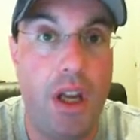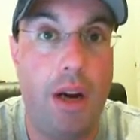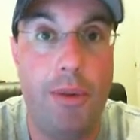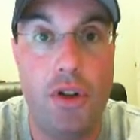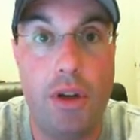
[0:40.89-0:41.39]

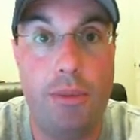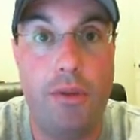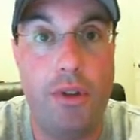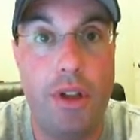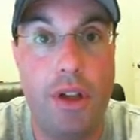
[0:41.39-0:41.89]
I'm going to jump
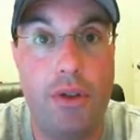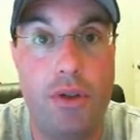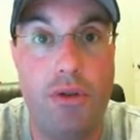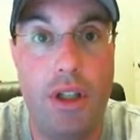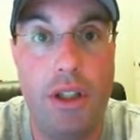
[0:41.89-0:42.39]
over to the other
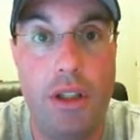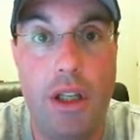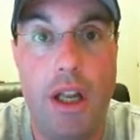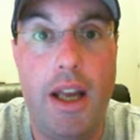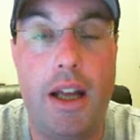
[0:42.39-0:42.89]
screen,
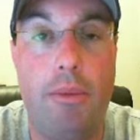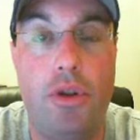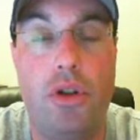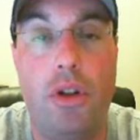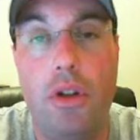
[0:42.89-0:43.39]
and I'm going
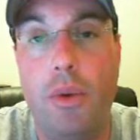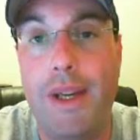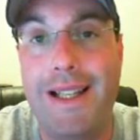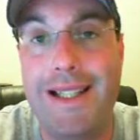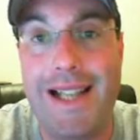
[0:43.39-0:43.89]
to show you
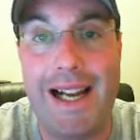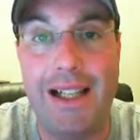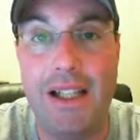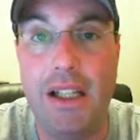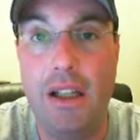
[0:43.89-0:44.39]

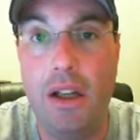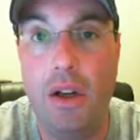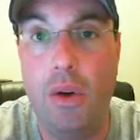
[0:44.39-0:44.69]
exactly